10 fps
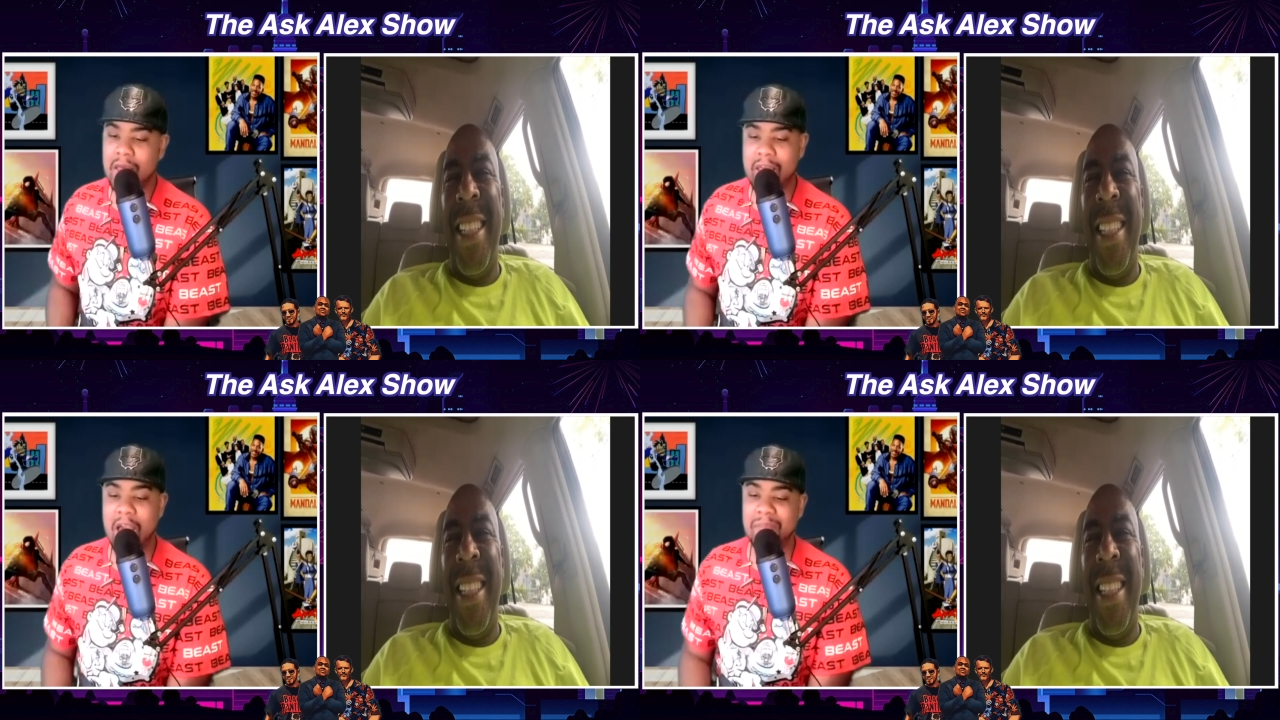
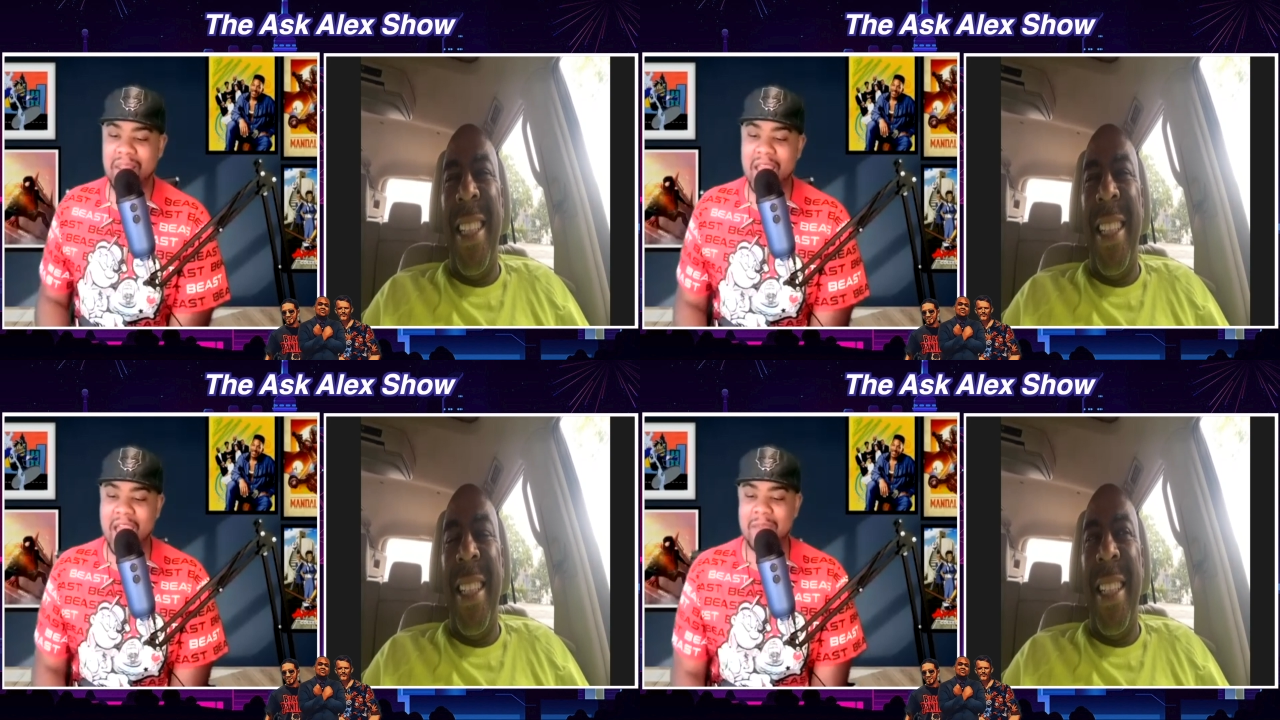Speaker 1: comedy
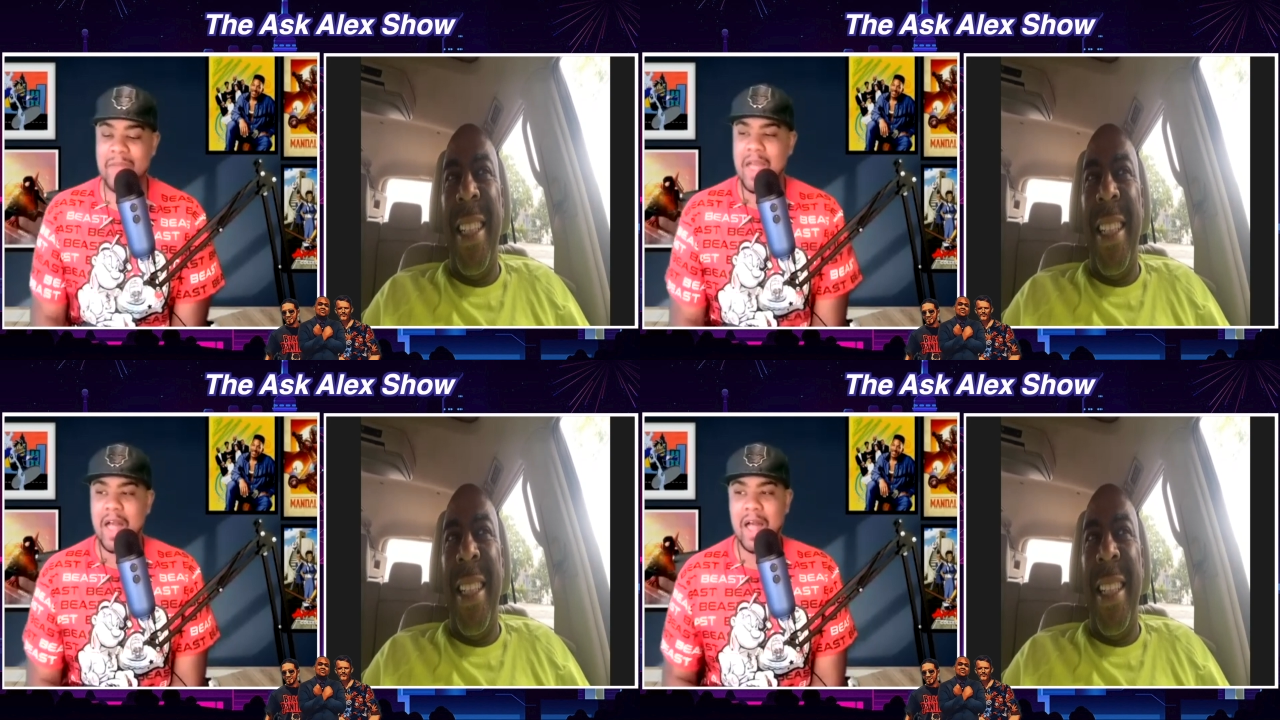hype,
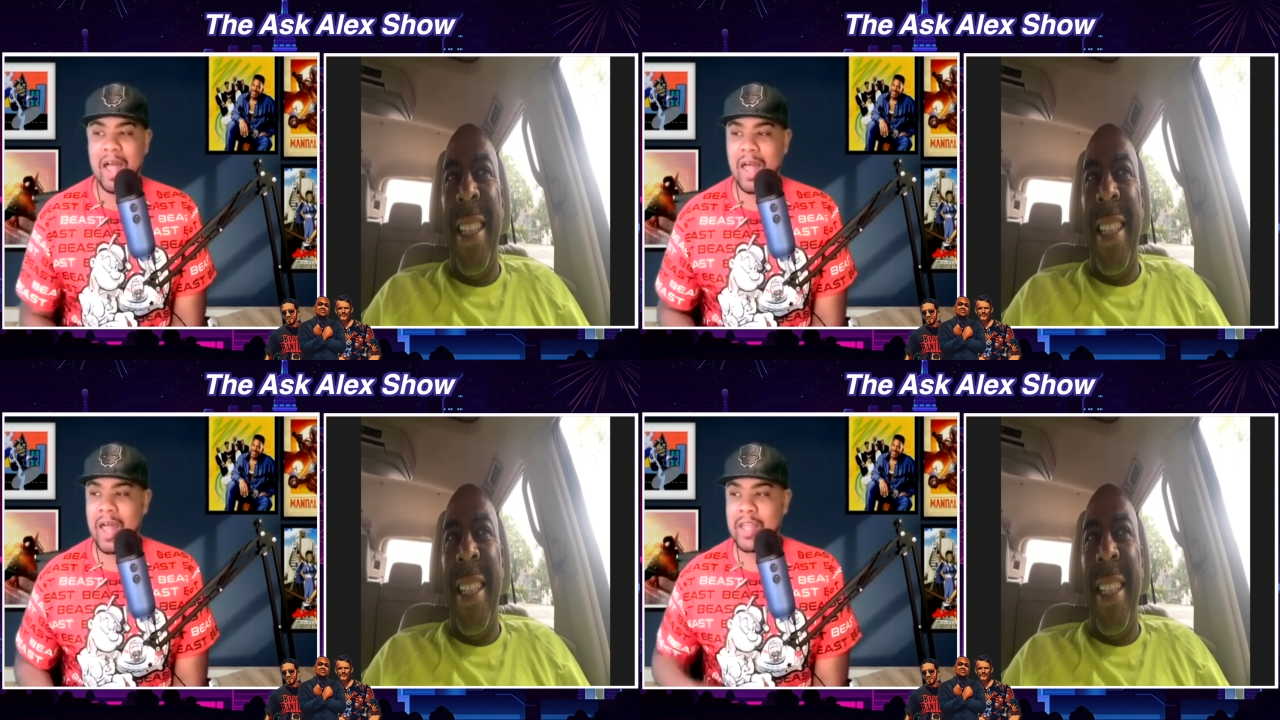
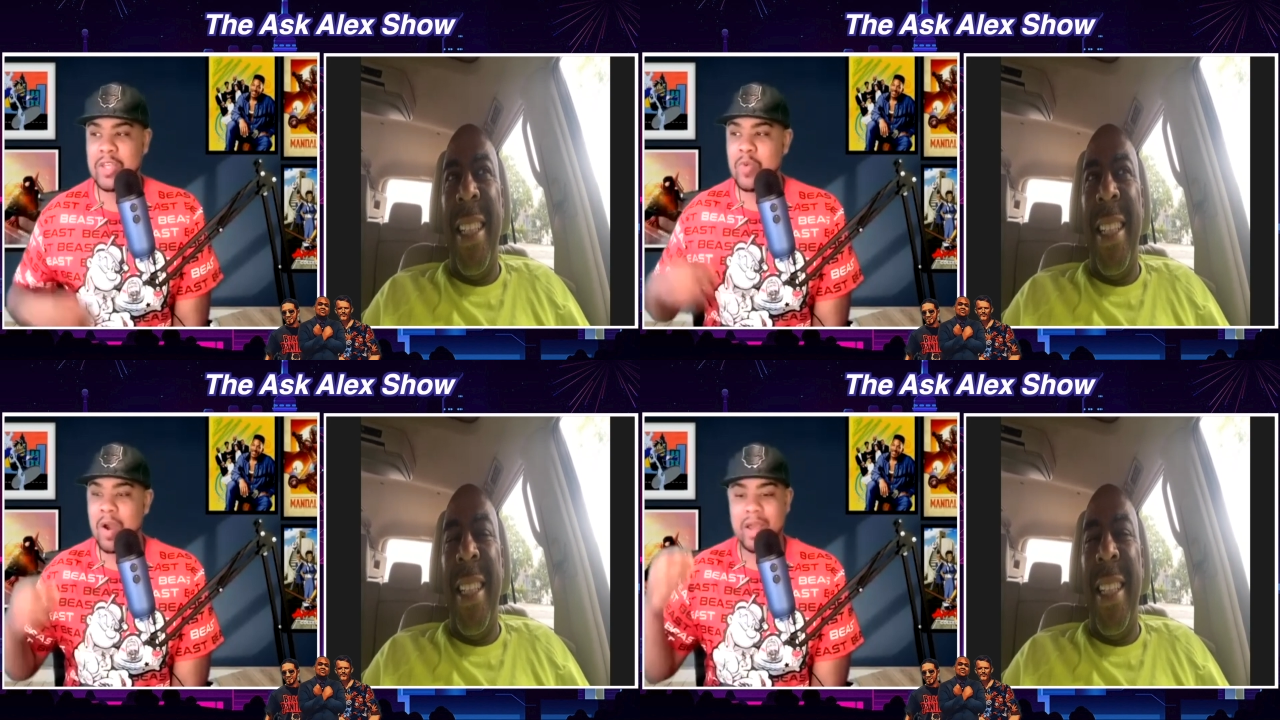uh,
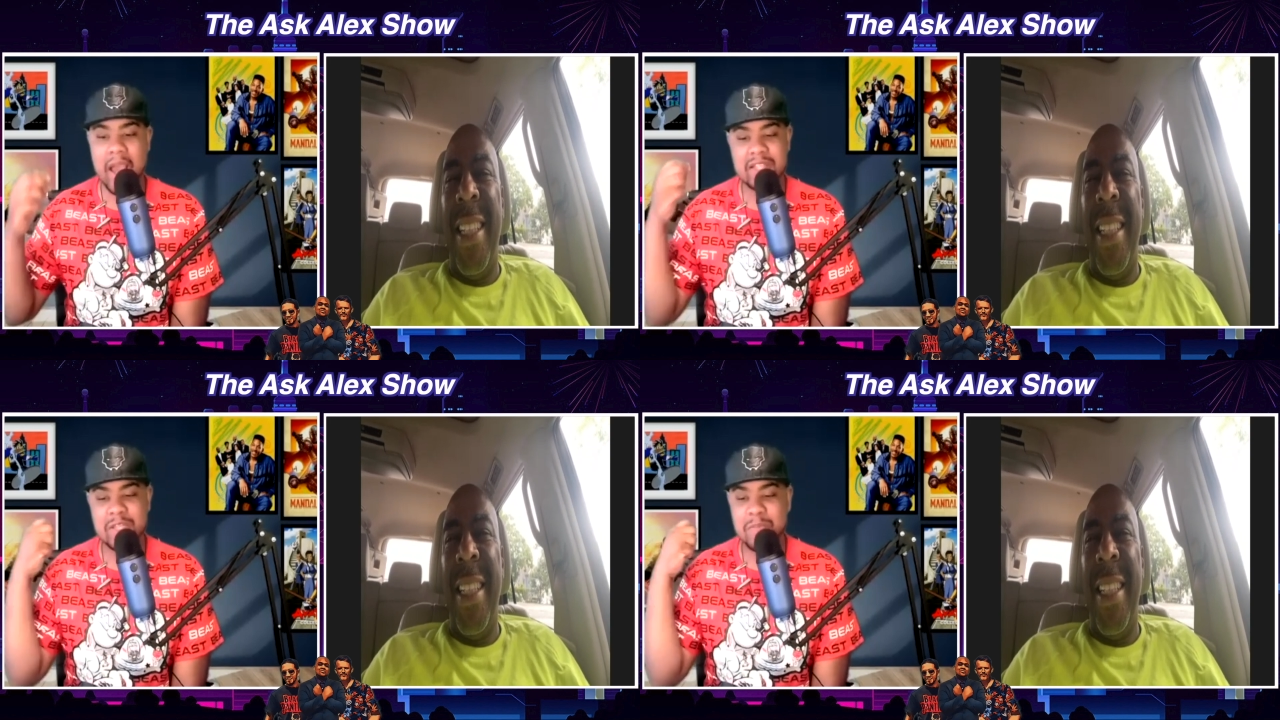you are constantly